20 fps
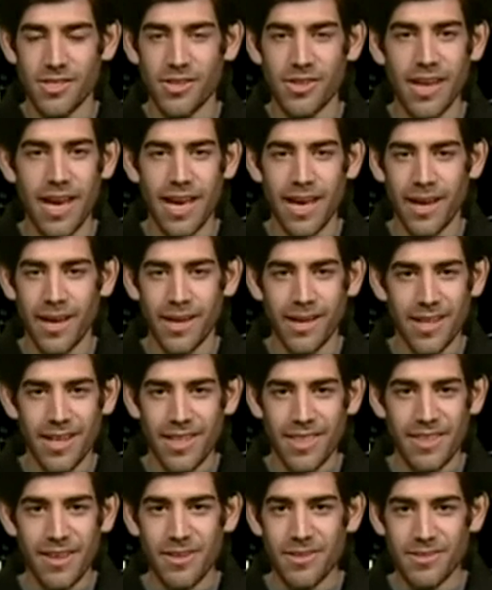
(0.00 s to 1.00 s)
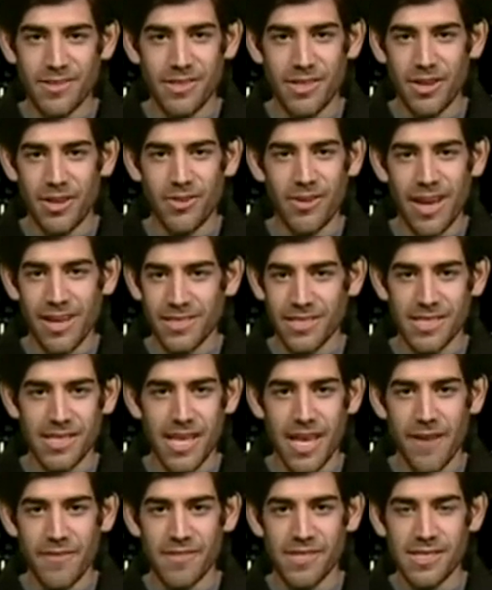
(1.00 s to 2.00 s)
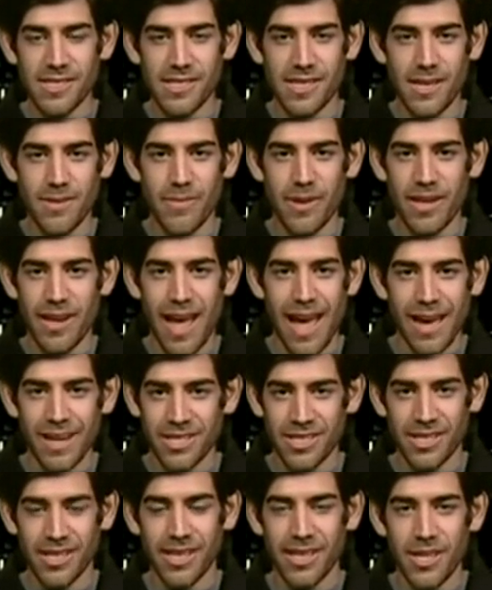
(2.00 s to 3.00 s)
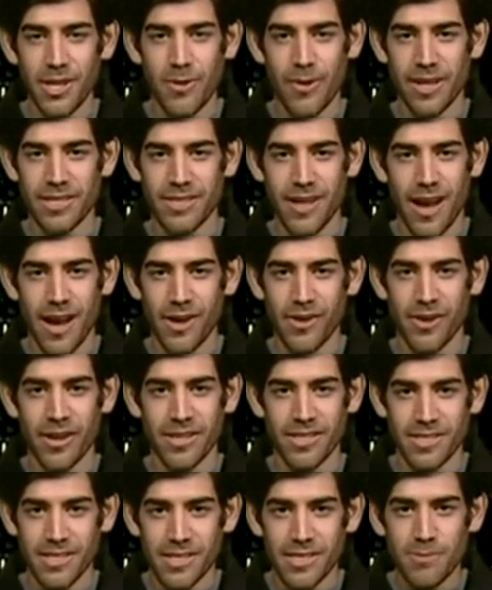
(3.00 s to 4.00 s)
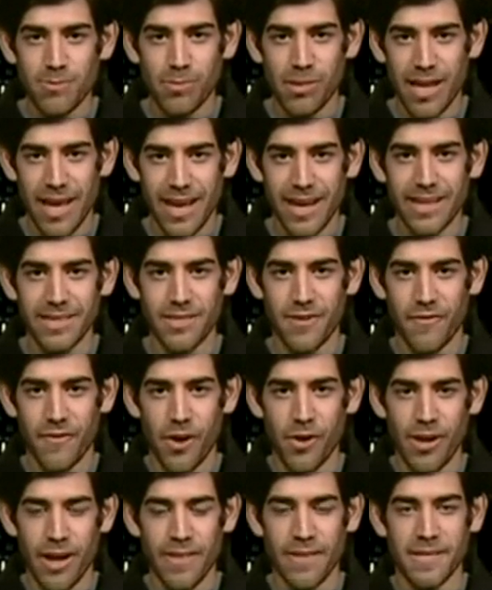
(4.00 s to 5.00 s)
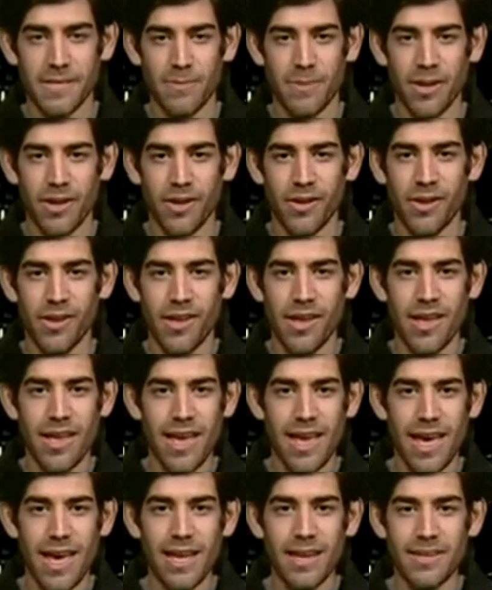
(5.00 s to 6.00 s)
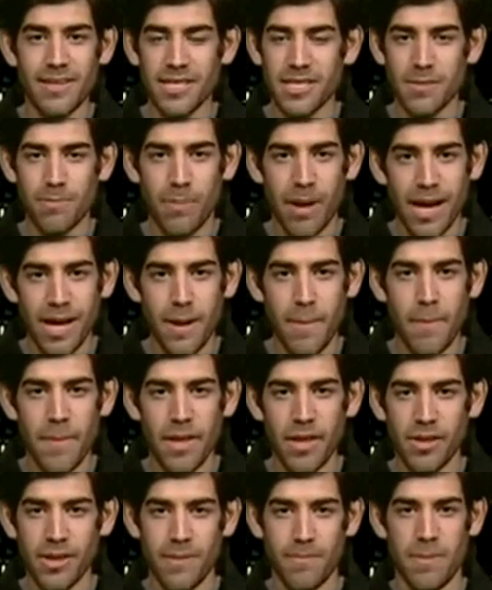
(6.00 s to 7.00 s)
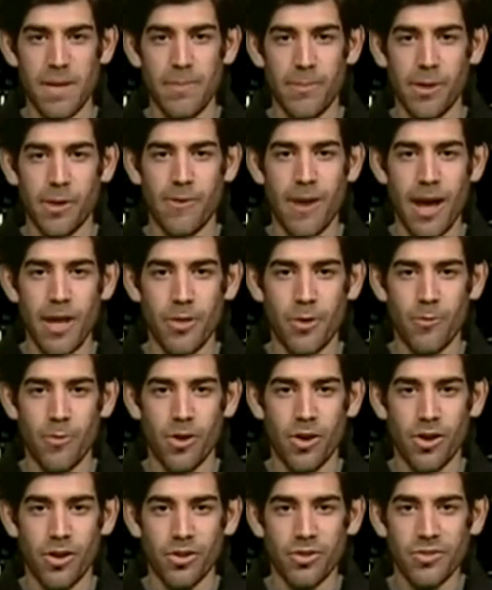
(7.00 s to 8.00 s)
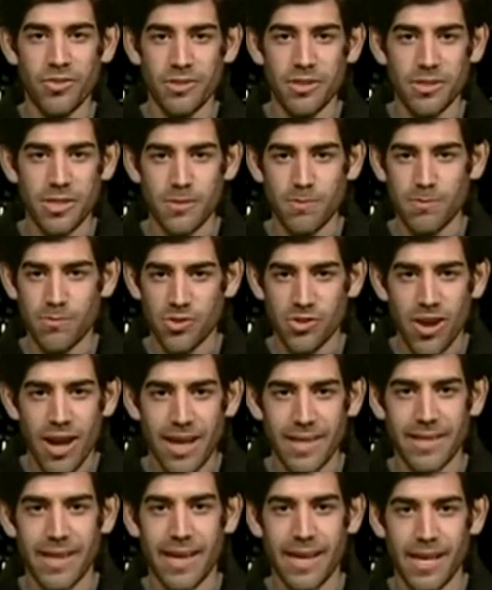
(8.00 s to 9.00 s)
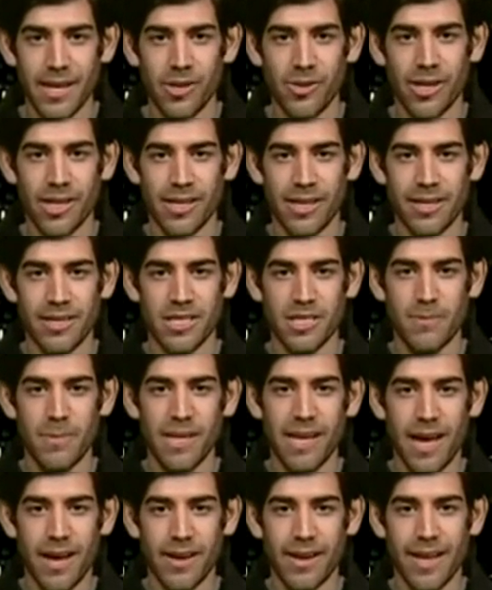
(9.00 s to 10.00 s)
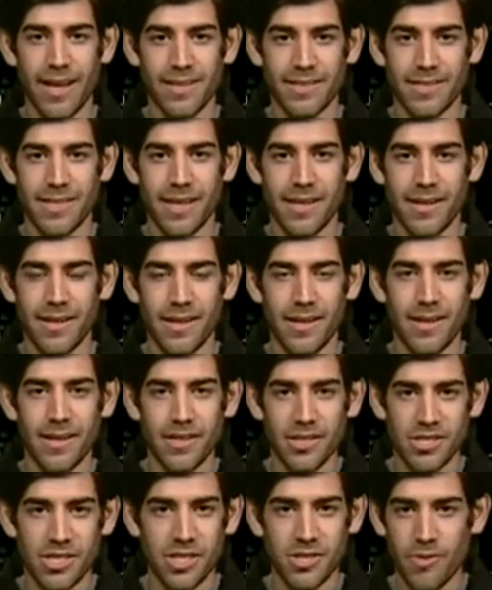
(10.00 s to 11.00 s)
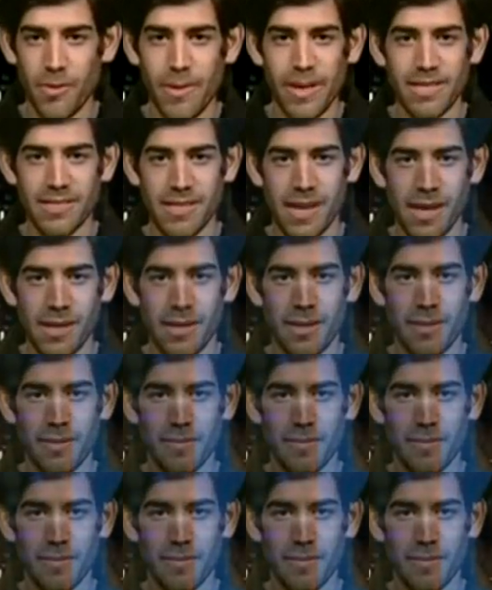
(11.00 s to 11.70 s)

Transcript: yeah, they, you know, not just the FCC, but actually the U.S. Congress is planning to vote on this bill, and despite a million people around the world trying to get Hillary Clinton to speak out against it, she's remained silent.